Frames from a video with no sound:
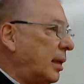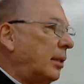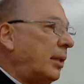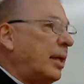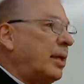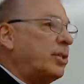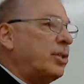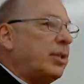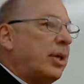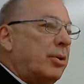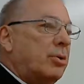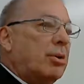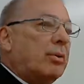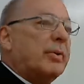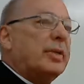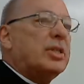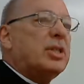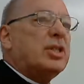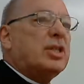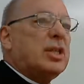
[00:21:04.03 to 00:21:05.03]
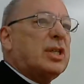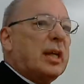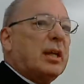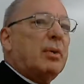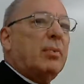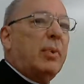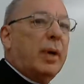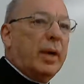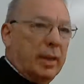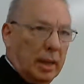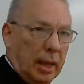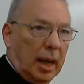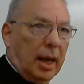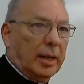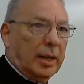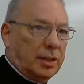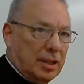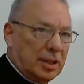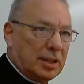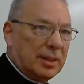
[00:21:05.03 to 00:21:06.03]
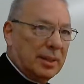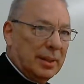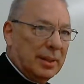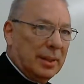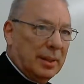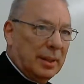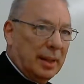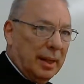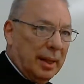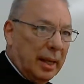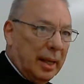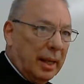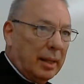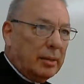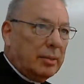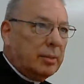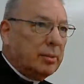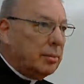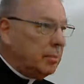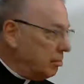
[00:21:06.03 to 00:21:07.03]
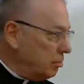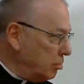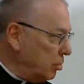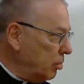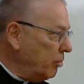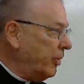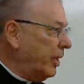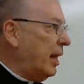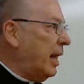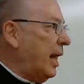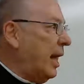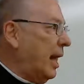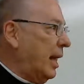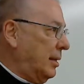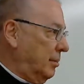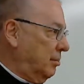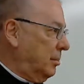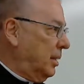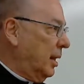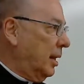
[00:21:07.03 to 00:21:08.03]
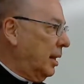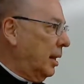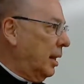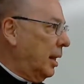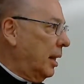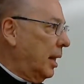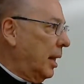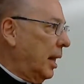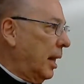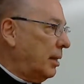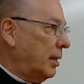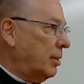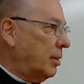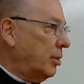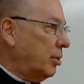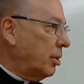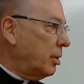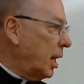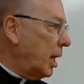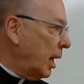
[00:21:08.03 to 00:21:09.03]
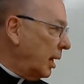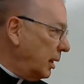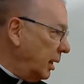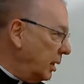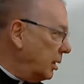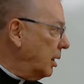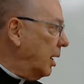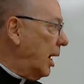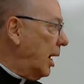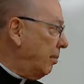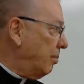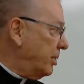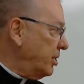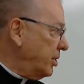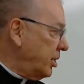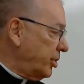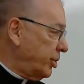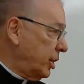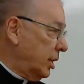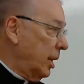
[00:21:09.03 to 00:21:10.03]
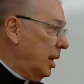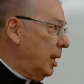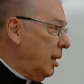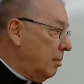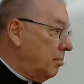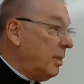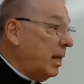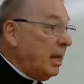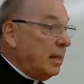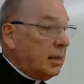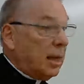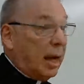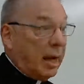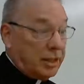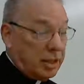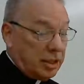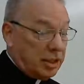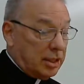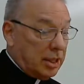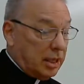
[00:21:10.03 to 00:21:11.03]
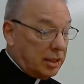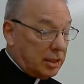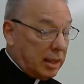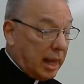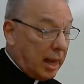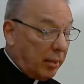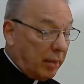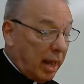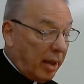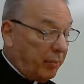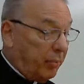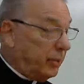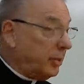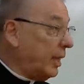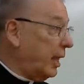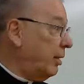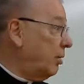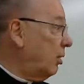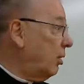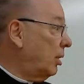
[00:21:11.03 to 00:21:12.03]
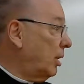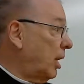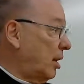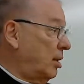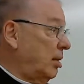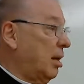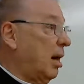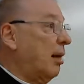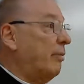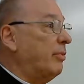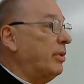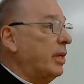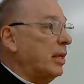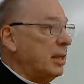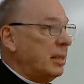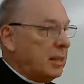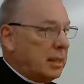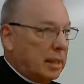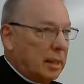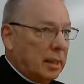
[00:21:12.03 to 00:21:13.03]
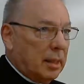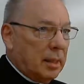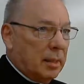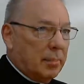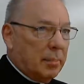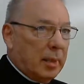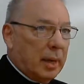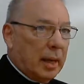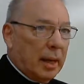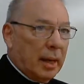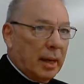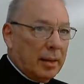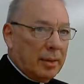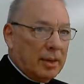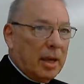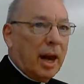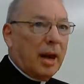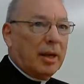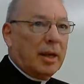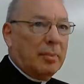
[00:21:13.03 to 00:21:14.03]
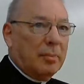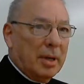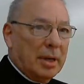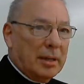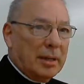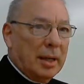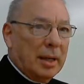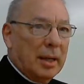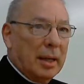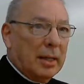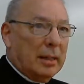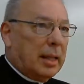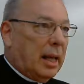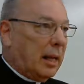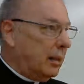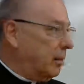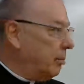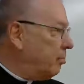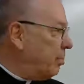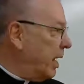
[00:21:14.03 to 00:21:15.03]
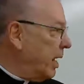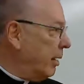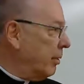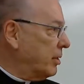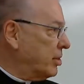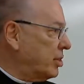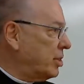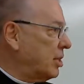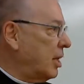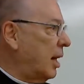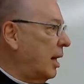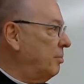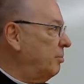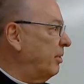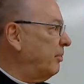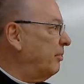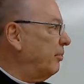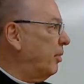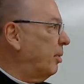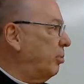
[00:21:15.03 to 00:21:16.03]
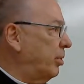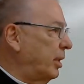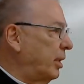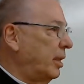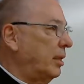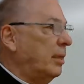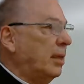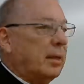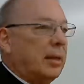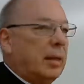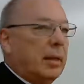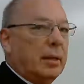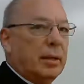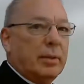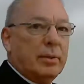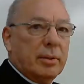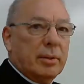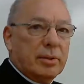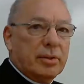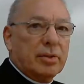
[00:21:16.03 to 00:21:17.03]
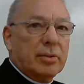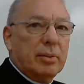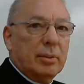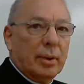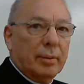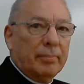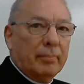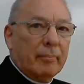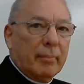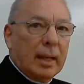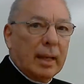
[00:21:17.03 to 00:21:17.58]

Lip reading: at least that you're in sync with us in moving ahead, and you're not in opposition. Many dioceses now have what they call a covenant document that parents sign before putting their kid into the school.